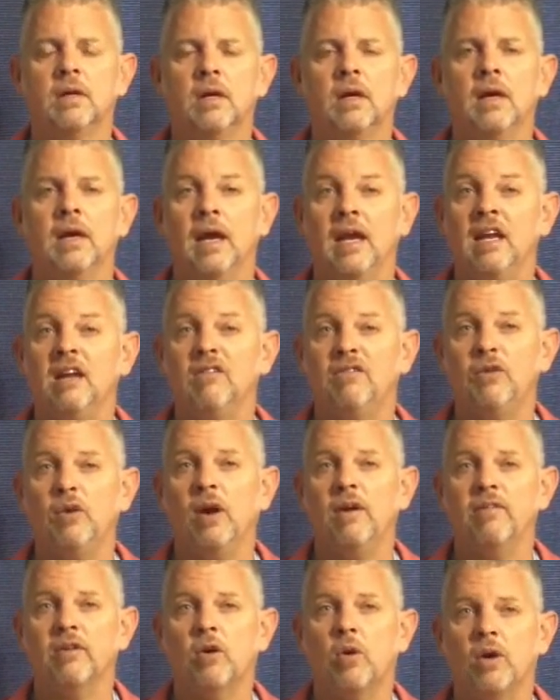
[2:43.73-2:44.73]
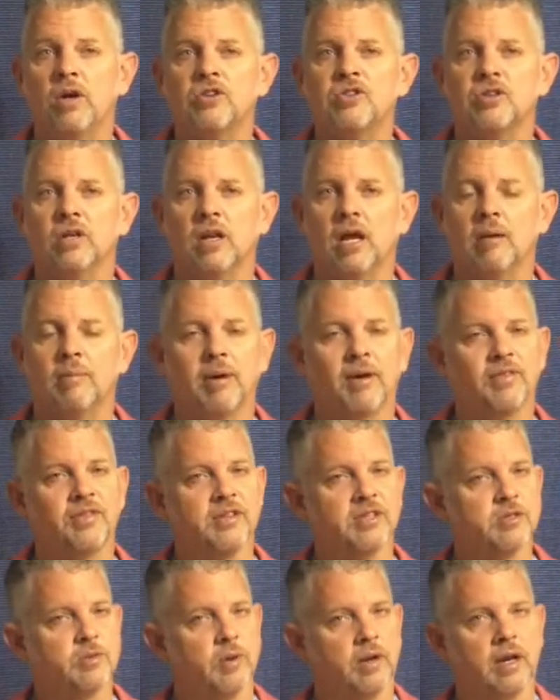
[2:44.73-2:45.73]
And if you have a question, how about
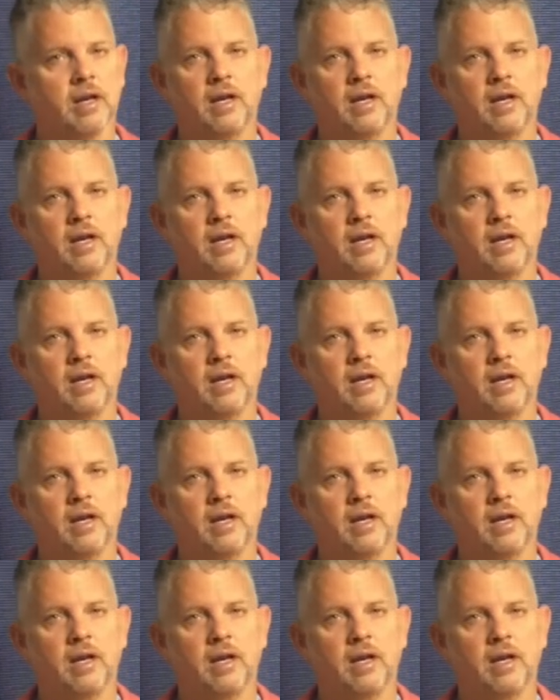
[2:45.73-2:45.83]
this one?